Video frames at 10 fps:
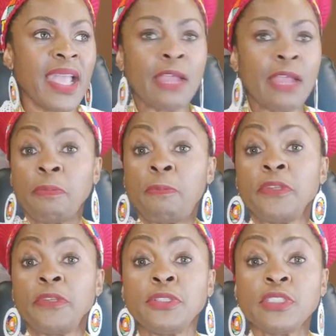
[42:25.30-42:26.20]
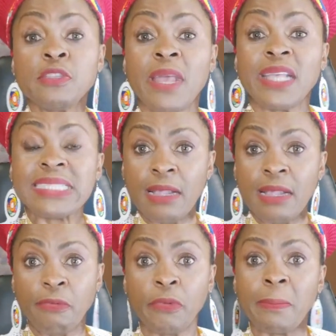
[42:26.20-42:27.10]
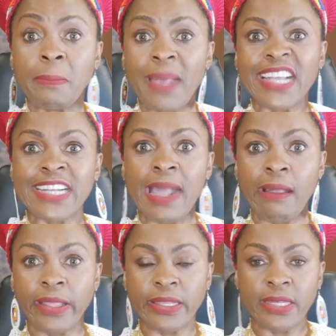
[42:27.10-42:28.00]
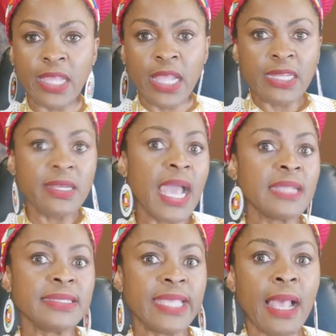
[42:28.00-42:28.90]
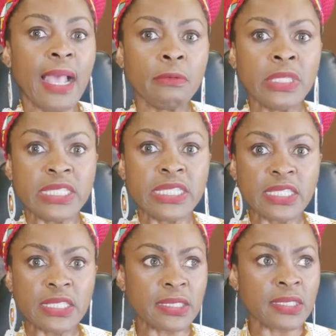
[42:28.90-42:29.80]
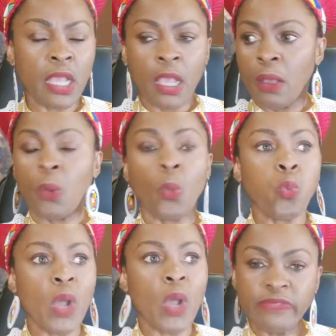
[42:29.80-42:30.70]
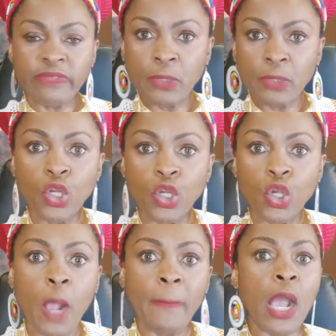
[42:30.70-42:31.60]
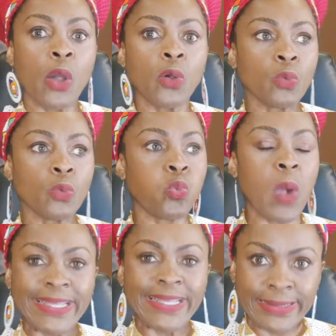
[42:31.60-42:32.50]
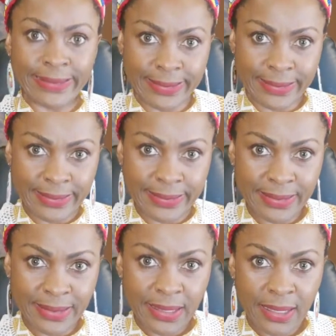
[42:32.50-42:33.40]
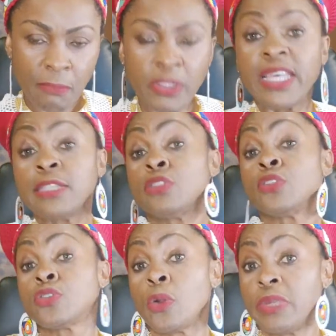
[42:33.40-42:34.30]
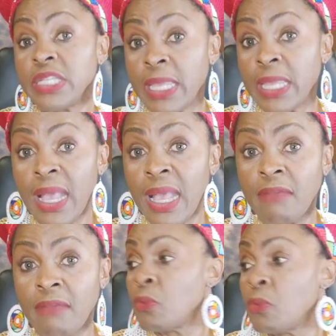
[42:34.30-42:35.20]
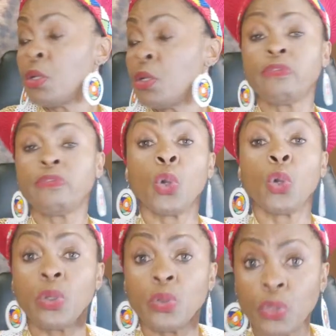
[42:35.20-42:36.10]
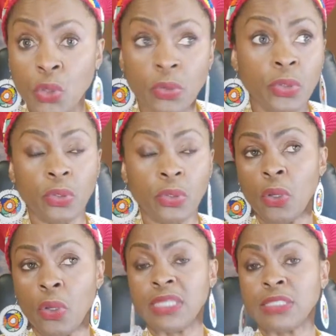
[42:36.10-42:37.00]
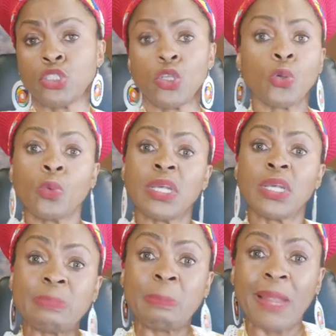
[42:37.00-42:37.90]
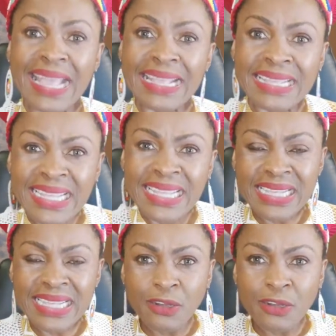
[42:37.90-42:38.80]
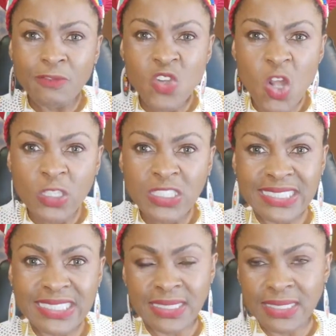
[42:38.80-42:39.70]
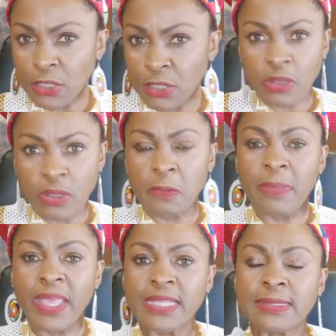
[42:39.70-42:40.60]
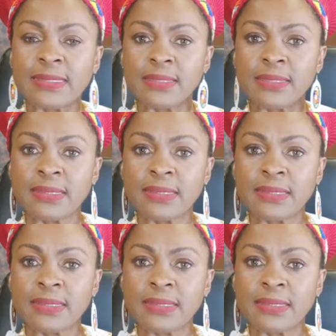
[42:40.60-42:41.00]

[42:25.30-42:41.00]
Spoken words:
reproduce myself with my kind. Now tell me this, one of them gonna come out white. But that's the story they have, that one of Noah's son was black. The kind of nonsense that don't even make sense.